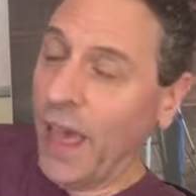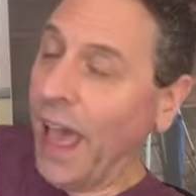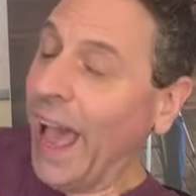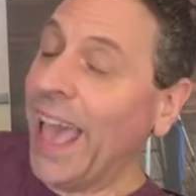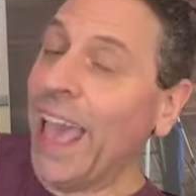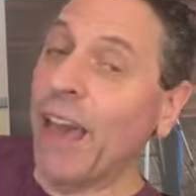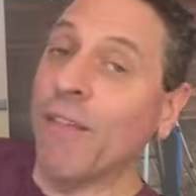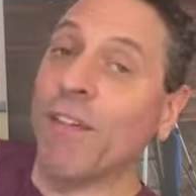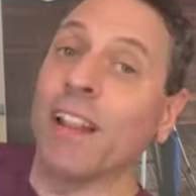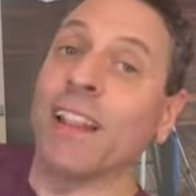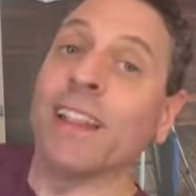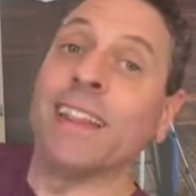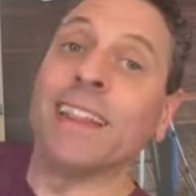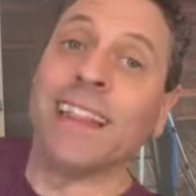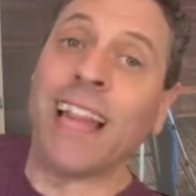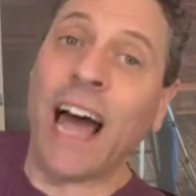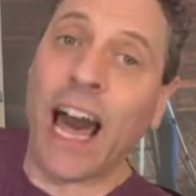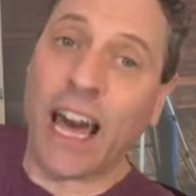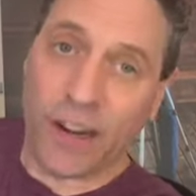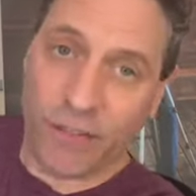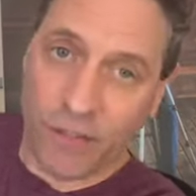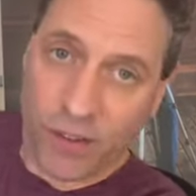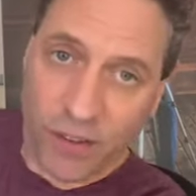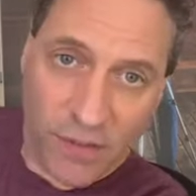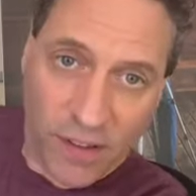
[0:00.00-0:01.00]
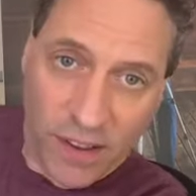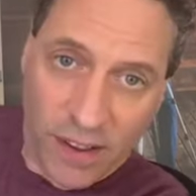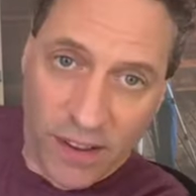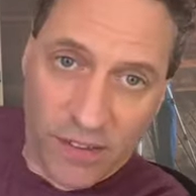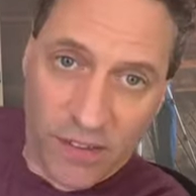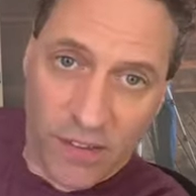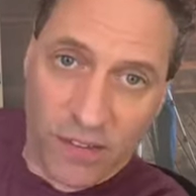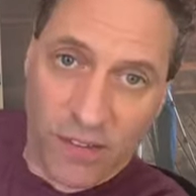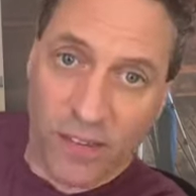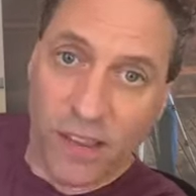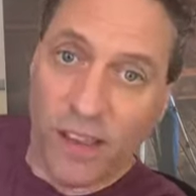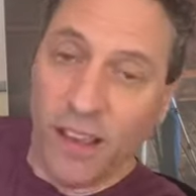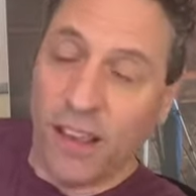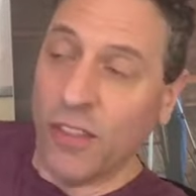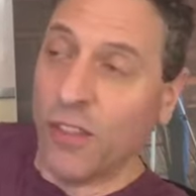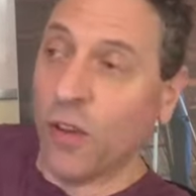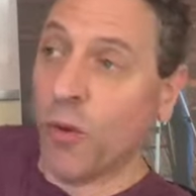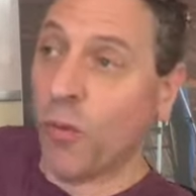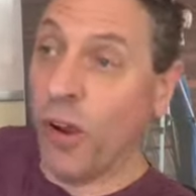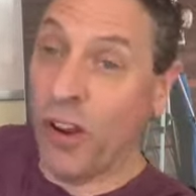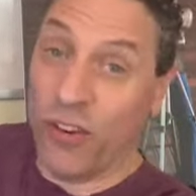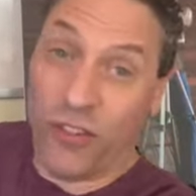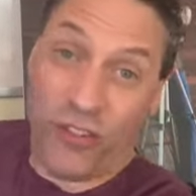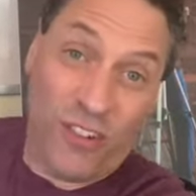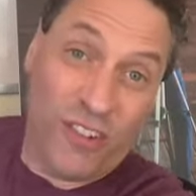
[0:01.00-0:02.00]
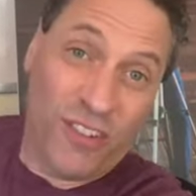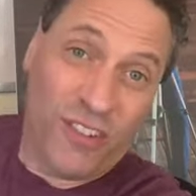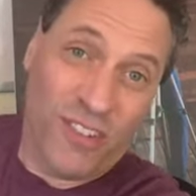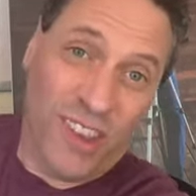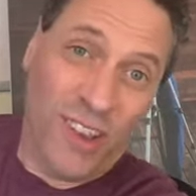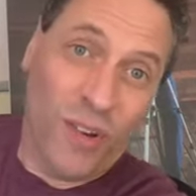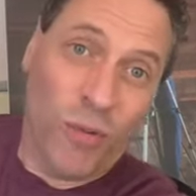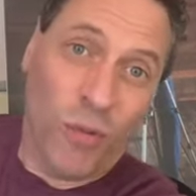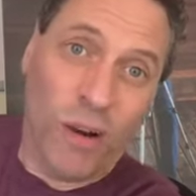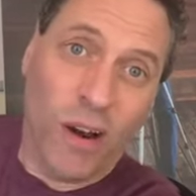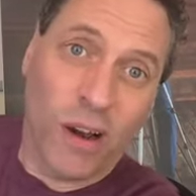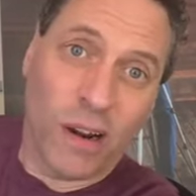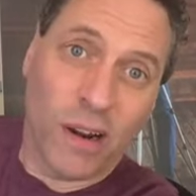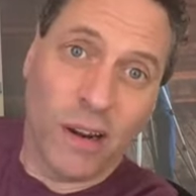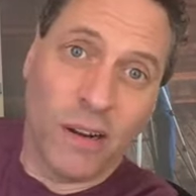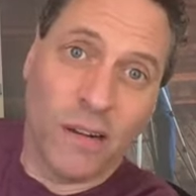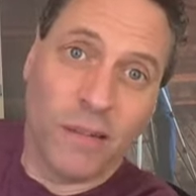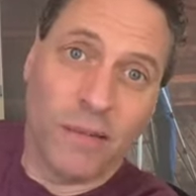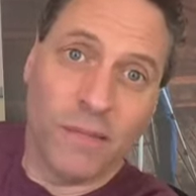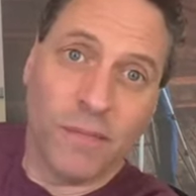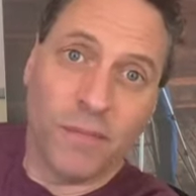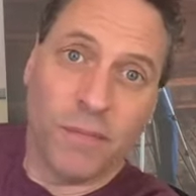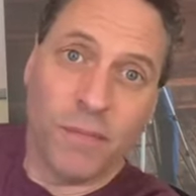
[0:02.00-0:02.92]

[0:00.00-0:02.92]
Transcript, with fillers: I have a lot of advice. The question is, do you want it?